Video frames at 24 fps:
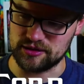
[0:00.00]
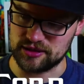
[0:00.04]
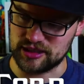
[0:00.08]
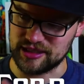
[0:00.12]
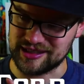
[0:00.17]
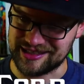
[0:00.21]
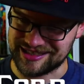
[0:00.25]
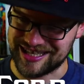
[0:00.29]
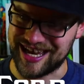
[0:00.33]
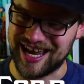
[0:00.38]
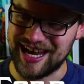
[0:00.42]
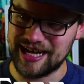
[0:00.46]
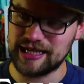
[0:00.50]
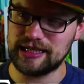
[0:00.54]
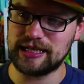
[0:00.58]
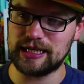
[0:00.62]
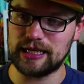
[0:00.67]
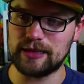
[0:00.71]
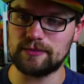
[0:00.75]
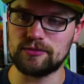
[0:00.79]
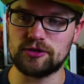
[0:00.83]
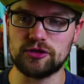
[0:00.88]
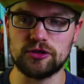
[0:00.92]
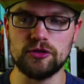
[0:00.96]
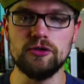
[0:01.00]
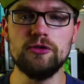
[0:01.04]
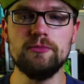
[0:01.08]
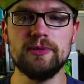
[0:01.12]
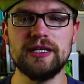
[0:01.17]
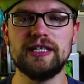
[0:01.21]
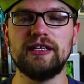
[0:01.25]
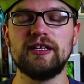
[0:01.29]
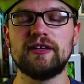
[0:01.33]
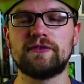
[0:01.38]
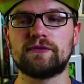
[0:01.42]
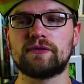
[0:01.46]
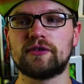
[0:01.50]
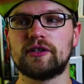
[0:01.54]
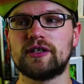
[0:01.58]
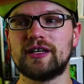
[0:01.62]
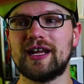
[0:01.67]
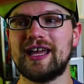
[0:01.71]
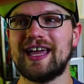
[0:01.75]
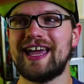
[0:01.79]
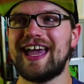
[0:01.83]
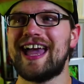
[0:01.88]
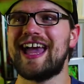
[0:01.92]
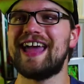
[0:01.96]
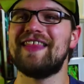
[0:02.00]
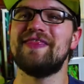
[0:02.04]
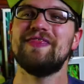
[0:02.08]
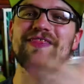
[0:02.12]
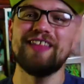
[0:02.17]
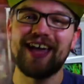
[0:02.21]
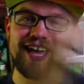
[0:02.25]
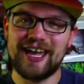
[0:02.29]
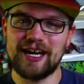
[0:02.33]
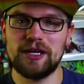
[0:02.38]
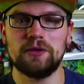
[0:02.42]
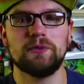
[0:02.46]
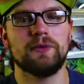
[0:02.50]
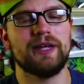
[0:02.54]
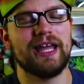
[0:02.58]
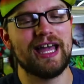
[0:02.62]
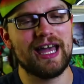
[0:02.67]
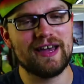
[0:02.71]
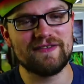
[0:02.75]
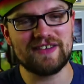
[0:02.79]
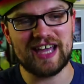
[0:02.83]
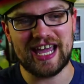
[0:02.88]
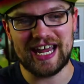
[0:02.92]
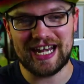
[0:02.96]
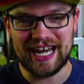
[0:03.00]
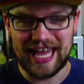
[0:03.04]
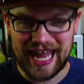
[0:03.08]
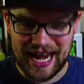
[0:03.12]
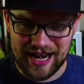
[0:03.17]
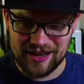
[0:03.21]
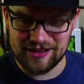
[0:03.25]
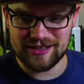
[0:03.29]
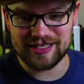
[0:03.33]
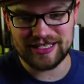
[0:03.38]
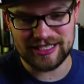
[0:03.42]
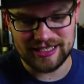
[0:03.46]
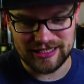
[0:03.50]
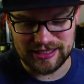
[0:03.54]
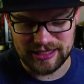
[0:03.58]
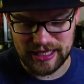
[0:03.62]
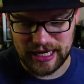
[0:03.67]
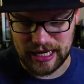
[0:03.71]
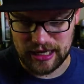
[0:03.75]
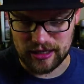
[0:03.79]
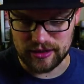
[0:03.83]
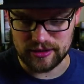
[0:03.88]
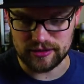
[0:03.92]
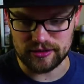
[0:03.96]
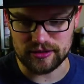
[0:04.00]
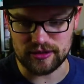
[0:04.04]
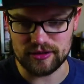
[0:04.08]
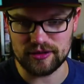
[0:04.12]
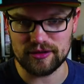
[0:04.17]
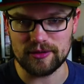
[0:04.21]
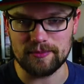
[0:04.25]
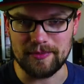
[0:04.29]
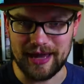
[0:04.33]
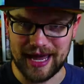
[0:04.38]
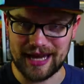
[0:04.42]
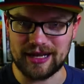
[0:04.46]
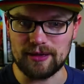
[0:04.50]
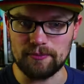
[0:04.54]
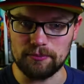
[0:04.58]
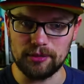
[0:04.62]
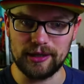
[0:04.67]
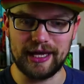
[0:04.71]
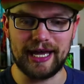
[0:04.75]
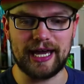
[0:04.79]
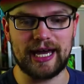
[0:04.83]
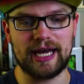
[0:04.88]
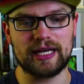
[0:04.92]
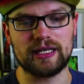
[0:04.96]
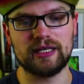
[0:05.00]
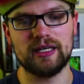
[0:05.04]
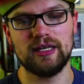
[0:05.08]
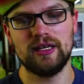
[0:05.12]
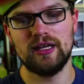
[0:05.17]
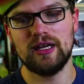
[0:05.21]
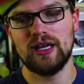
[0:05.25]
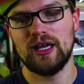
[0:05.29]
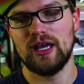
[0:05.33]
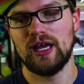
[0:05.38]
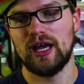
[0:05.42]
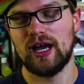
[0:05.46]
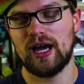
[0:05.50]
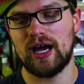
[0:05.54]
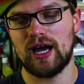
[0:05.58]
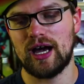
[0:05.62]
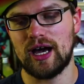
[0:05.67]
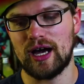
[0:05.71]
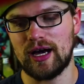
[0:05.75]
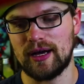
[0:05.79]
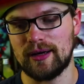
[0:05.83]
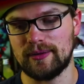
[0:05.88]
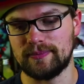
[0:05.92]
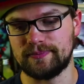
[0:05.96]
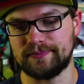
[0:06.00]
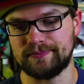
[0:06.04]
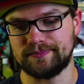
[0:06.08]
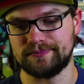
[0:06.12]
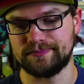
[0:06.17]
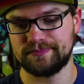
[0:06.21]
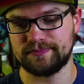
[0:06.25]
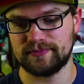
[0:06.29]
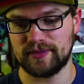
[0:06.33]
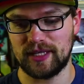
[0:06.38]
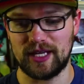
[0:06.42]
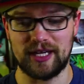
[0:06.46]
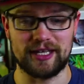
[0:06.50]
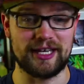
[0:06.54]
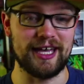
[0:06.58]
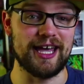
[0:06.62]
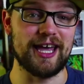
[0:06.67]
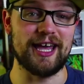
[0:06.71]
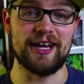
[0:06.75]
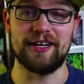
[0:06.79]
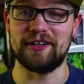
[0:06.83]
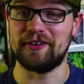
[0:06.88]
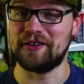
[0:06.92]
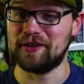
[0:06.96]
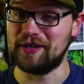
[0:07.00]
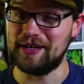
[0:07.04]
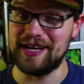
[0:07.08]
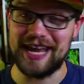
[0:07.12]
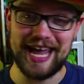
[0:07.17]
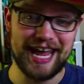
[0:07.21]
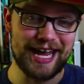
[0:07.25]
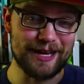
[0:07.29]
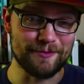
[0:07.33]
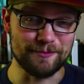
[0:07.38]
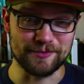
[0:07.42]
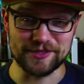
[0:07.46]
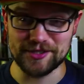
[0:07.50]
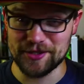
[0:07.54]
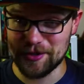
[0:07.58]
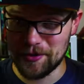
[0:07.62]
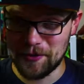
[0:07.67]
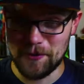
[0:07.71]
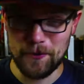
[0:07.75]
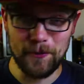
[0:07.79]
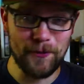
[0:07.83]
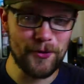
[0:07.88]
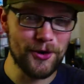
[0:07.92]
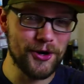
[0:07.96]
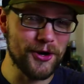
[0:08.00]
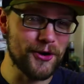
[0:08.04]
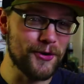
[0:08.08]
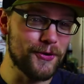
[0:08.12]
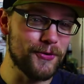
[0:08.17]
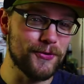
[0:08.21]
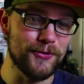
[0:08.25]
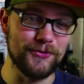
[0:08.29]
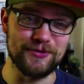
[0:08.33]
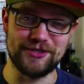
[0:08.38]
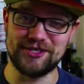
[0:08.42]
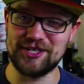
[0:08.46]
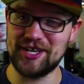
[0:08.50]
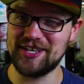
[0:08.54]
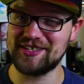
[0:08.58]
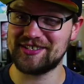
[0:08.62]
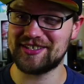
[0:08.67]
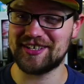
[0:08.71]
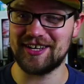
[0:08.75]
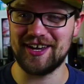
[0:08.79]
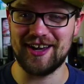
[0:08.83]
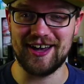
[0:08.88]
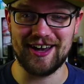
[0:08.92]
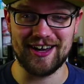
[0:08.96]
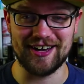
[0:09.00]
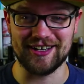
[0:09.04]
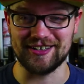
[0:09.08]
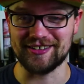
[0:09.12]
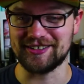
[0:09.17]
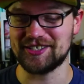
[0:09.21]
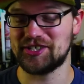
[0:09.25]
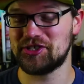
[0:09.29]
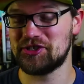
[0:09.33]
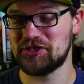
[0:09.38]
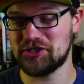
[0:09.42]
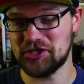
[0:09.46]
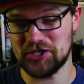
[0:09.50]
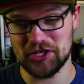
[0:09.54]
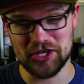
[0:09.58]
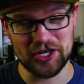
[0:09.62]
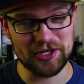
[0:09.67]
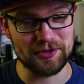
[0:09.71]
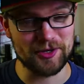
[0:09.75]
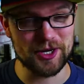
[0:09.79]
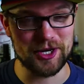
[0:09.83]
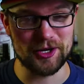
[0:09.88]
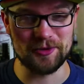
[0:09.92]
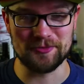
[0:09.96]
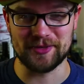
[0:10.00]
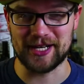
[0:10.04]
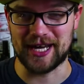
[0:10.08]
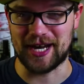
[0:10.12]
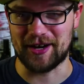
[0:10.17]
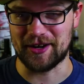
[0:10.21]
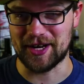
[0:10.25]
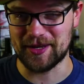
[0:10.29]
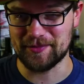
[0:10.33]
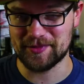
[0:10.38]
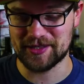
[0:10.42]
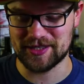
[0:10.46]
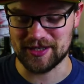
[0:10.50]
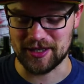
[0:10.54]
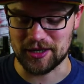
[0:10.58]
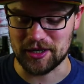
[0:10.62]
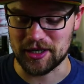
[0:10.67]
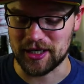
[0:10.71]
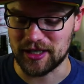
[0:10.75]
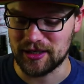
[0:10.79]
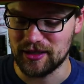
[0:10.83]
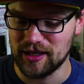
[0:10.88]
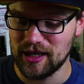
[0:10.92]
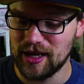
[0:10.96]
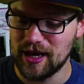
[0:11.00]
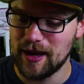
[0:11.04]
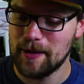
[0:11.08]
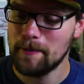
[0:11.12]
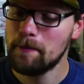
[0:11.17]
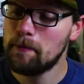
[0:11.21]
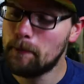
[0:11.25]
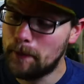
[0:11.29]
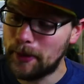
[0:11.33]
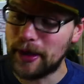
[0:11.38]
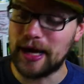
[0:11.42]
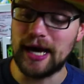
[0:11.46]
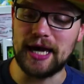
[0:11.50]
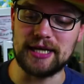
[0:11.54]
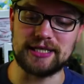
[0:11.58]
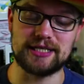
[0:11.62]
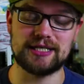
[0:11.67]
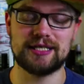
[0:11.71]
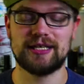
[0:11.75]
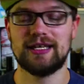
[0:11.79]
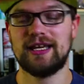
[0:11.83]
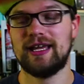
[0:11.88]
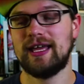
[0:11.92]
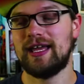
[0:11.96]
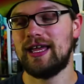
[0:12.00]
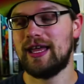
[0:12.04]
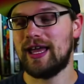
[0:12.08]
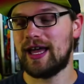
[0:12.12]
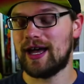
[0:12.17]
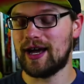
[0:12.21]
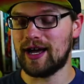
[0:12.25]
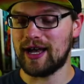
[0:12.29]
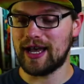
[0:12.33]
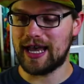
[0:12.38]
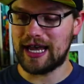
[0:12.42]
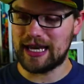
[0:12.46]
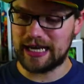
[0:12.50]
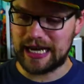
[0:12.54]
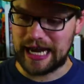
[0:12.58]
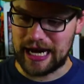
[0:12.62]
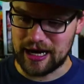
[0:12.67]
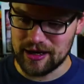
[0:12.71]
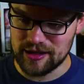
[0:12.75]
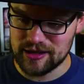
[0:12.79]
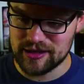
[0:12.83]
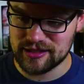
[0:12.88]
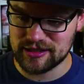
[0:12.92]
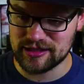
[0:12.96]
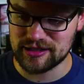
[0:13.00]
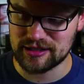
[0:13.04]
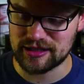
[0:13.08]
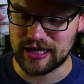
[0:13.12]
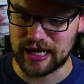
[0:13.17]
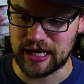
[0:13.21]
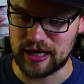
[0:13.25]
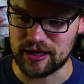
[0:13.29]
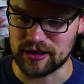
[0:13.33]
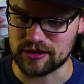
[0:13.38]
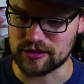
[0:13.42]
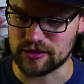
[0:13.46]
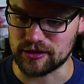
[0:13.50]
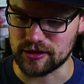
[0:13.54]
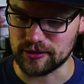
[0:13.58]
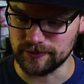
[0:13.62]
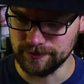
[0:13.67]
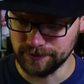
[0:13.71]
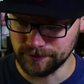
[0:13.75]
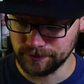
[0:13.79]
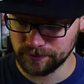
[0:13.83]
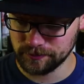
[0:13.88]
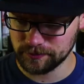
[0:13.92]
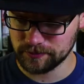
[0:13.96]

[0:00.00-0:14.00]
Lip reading: designed him to be different. And then we have Ed Harris's character, the Man in Black. Again, names. Woo! Just gone. Should have wrote them down. I'm sorry. But Ed Harris's character,